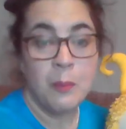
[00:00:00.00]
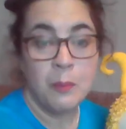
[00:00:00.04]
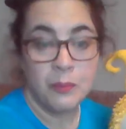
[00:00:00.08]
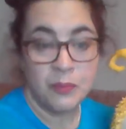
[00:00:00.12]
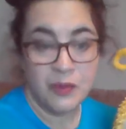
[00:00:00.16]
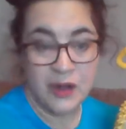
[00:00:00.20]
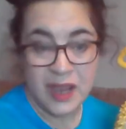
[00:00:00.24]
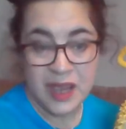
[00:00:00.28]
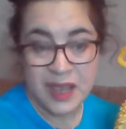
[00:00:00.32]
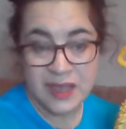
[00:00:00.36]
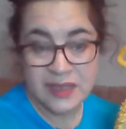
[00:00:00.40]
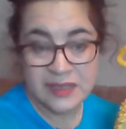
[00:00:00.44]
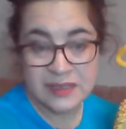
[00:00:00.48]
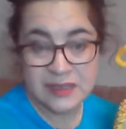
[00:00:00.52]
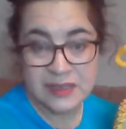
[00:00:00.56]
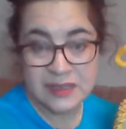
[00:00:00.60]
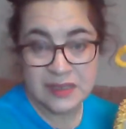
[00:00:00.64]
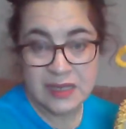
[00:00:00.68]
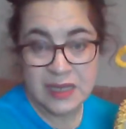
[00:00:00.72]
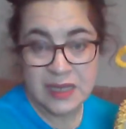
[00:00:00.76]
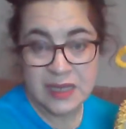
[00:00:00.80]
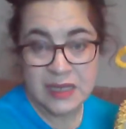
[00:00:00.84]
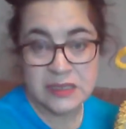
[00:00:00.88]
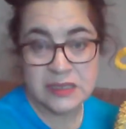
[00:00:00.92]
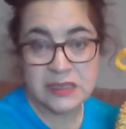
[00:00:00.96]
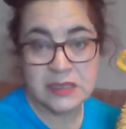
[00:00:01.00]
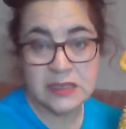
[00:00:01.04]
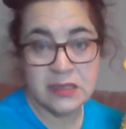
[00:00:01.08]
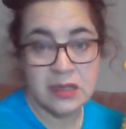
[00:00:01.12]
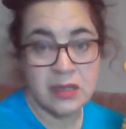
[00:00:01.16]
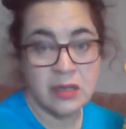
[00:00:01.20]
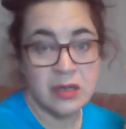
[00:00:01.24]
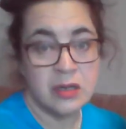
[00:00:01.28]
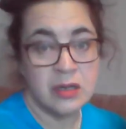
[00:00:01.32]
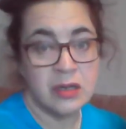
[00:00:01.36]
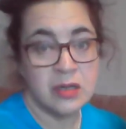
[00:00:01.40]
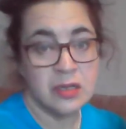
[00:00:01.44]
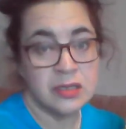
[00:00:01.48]
Press the
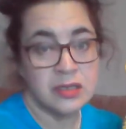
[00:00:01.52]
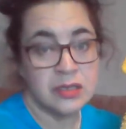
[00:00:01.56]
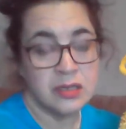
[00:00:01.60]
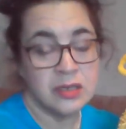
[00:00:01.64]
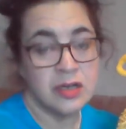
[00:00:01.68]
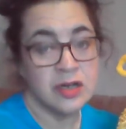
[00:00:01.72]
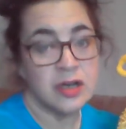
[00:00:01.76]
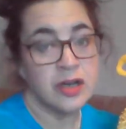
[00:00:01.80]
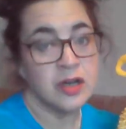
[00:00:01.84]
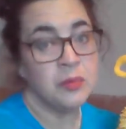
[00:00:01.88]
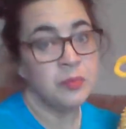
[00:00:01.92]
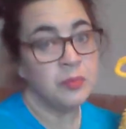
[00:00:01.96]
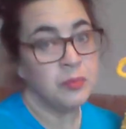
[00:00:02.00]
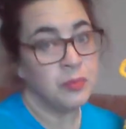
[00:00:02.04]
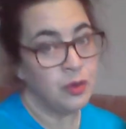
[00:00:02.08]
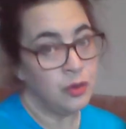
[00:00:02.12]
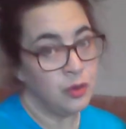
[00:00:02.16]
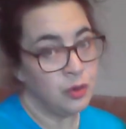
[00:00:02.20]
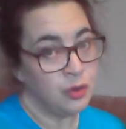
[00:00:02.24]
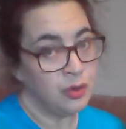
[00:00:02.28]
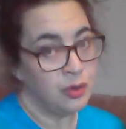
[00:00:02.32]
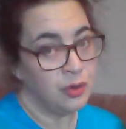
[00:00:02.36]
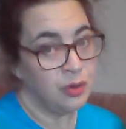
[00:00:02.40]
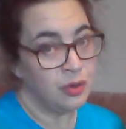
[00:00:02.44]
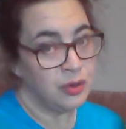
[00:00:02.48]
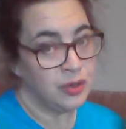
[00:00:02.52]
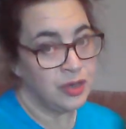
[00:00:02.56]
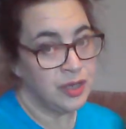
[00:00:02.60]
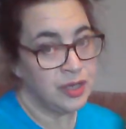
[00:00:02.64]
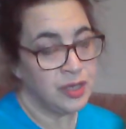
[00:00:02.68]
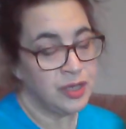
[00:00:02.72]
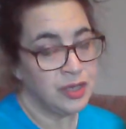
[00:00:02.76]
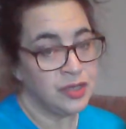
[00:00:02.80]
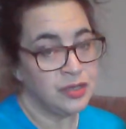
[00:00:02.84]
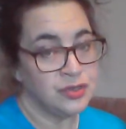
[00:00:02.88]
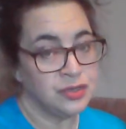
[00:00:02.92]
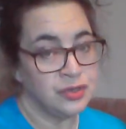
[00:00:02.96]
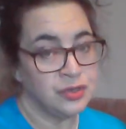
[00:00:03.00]
starter, pull
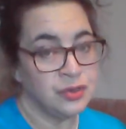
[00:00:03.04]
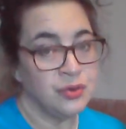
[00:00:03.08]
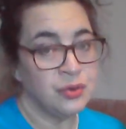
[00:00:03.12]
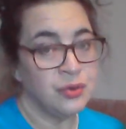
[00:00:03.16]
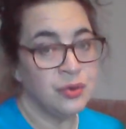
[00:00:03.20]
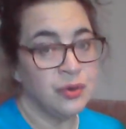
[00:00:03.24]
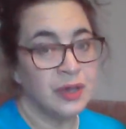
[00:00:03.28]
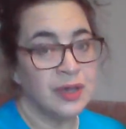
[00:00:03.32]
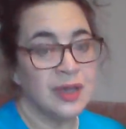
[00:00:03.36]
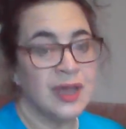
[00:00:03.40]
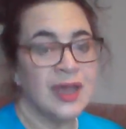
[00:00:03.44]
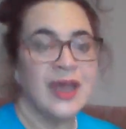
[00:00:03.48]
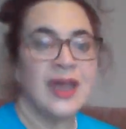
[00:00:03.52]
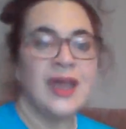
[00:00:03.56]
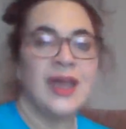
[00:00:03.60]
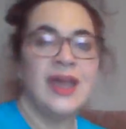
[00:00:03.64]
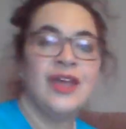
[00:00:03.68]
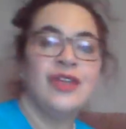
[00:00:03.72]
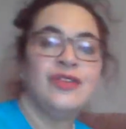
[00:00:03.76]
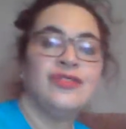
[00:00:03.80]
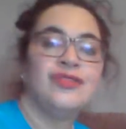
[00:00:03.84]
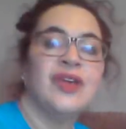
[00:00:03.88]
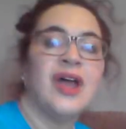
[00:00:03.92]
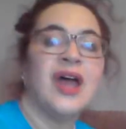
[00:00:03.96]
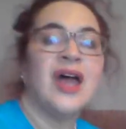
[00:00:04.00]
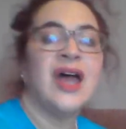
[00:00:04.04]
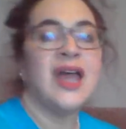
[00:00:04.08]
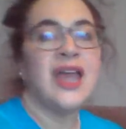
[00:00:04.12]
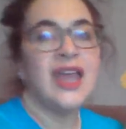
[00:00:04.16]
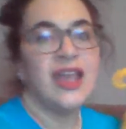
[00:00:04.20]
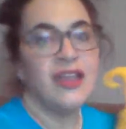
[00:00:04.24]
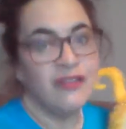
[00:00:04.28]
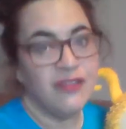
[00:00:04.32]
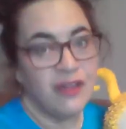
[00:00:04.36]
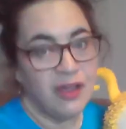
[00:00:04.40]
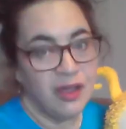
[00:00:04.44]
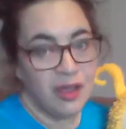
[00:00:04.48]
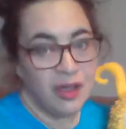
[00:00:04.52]
the choke.
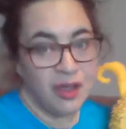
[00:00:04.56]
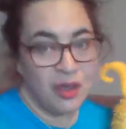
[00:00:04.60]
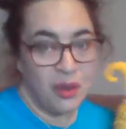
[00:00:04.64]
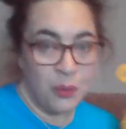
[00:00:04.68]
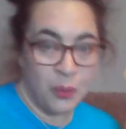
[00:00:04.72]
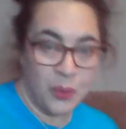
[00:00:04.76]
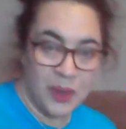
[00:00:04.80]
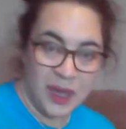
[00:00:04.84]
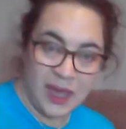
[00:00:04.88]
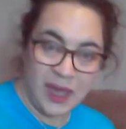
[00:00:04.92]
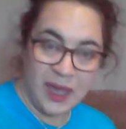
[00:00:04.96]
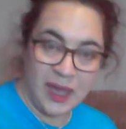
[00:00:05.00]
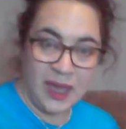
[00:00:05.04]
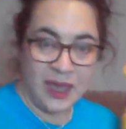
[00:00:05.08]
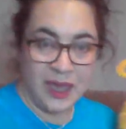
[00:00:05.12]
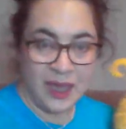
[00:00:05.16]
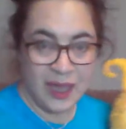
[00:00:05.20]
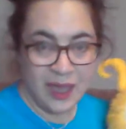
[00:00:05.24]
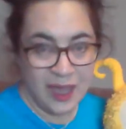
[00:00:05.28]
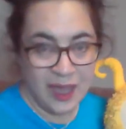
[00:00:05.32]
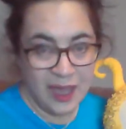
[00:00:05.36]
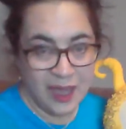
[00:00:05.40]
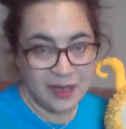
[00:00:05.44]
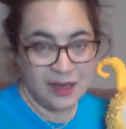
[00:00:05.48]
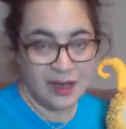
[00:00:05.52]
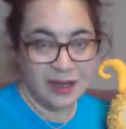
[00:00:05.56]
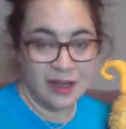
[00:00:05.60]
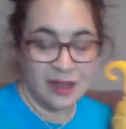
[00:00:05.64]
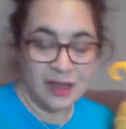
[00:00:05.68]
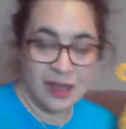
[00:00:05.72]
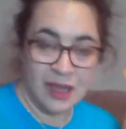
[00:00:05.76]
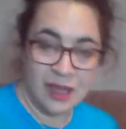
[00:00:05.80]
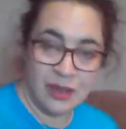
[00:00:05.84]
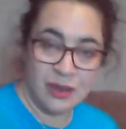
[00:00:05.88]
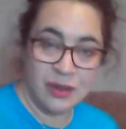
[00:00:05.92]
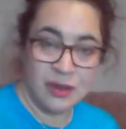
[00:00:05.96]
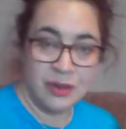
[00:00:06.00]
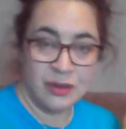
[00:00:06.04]
Drive away in a
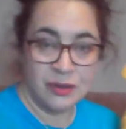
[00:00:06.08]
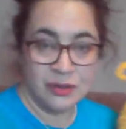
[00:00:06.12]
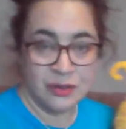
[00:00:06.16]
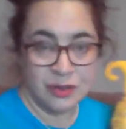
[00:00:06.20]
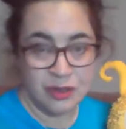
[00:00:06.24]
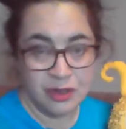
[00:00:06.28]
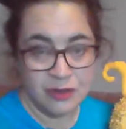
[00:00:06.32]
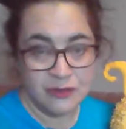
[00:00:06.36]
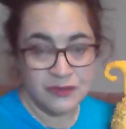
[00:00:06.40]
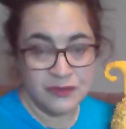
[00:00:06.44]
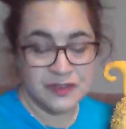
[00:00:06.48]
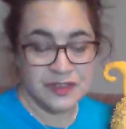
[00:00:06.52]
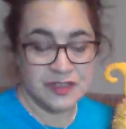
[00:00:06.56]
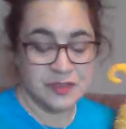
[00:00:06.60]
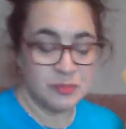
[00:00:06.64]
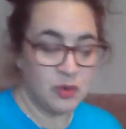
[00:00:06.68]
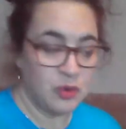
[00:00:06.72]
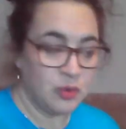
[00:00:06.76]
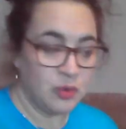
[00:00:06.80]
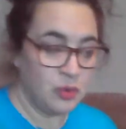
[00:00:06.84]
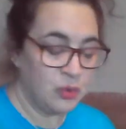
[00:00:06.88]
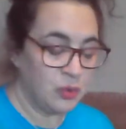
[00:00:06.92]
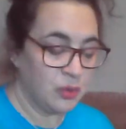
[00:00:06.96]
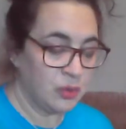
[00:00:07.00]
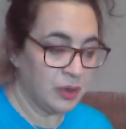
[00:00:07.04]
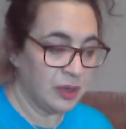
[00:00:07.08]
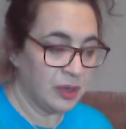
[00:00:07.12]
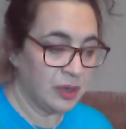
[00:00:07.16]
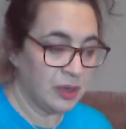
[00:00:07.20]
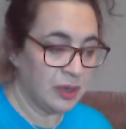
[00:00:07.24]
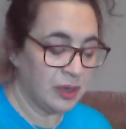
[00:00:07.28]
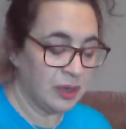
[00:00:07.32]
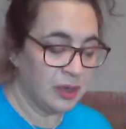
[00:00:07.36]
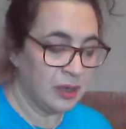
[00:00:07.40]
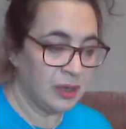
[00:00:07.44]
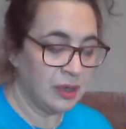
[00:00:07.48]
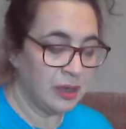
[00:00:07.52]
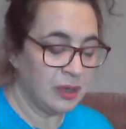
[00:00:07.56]
cloud of smoke.
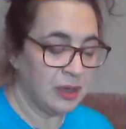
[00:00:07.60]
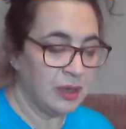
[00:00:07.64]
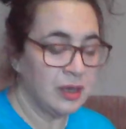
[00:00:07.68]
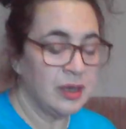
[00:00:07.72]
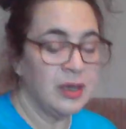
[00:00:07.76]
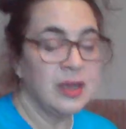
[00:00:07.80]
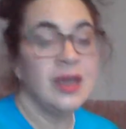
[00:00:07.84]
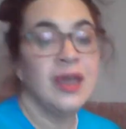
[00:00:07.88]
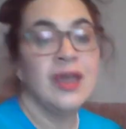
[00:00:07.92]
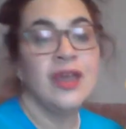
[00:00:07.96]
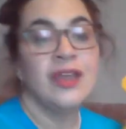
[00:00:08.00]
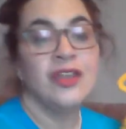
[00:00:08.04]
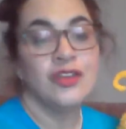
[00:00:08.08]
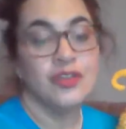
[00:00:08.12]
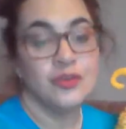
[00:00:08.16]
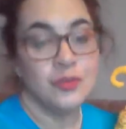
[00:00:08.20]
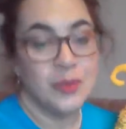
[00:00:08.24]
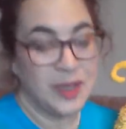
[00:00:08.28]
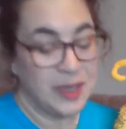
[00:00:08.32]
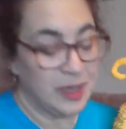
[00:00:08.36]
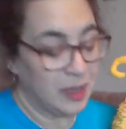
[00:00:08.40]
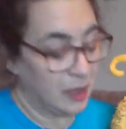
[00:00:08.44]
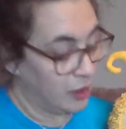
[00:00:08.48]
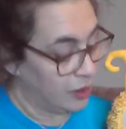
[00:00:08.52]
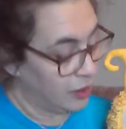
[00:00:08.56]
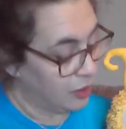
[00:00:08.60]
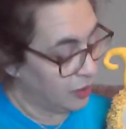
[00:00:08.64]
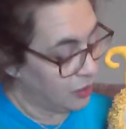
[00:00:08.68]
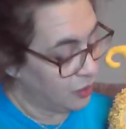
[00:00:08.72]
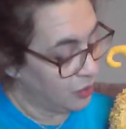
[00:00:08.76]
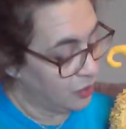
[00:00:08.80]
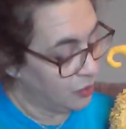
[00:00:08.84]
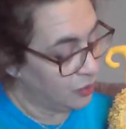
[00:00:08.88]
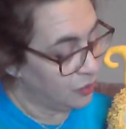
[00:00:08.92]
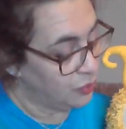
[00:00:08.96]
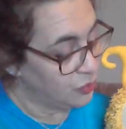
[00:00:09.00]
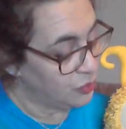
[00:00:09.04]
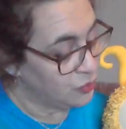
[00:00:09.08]

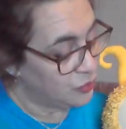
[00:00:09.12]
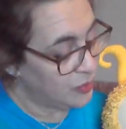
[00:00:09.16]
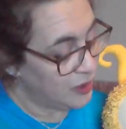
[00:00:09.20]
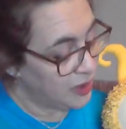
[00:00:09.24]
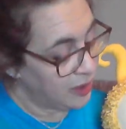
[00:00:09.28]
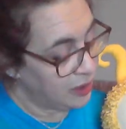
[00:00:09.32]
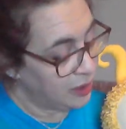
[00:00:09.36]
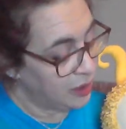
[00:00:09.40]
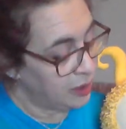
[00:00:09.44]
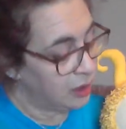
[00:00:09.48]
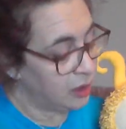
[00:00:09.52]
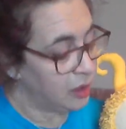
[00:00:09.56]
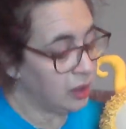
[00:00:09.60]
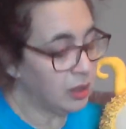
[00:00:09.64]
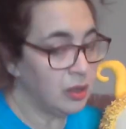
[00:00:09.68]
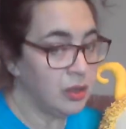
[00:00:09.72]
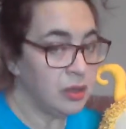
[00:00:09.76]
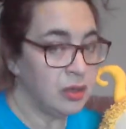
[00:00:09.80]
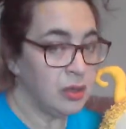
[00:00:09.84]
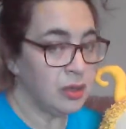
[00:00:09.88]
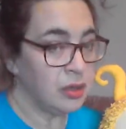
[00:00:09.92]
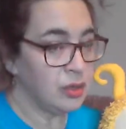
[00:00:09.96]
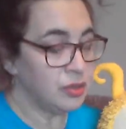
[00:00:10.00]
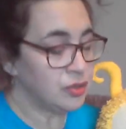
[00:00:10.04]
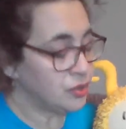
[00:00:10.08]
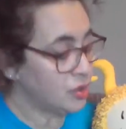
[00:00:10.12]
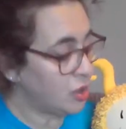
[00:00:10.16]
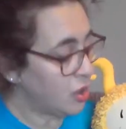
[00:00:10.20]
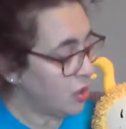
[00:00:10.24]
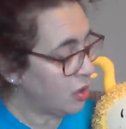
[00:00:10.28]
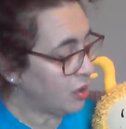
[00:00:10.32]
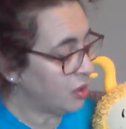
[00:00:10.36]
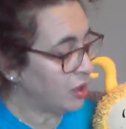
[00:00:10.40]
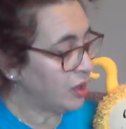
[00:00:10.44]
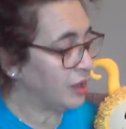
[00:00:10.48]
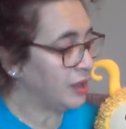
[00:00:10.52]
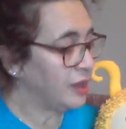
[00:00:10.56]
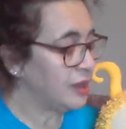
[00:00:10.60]
Twinkle, twinkle,
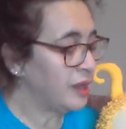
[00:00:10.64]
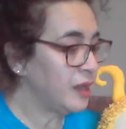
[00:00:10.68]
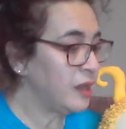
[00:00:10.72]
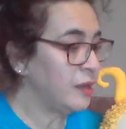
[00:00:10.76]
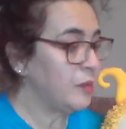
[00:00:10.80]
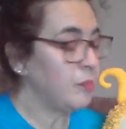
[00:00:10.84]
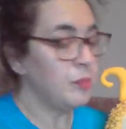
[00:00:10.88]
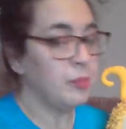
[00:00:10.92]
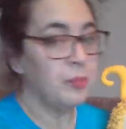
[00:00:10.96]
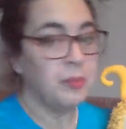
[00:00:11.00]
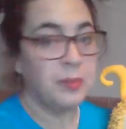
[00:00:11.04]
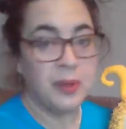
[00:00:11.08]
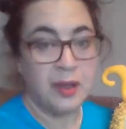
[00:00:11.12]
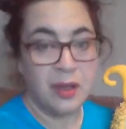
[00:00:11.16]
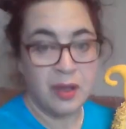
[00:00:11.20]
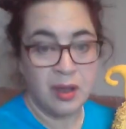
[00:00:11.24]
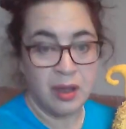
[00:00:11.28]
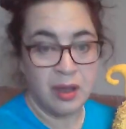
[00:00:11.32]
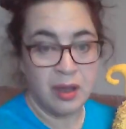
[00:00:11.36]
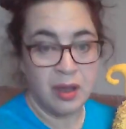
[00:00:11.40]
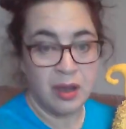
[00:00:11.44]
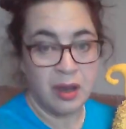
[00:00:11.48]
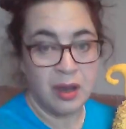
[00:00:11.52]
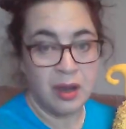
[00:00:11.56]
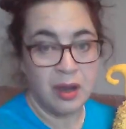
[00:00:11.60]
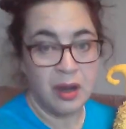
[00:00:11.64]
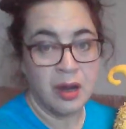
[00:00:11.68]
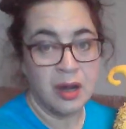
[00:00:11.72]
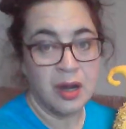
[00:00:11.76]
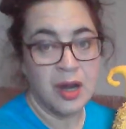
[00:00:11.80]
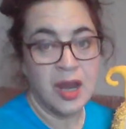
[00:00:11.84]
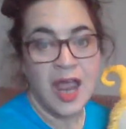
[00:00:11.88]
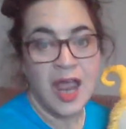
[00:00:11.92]
chocolate bar.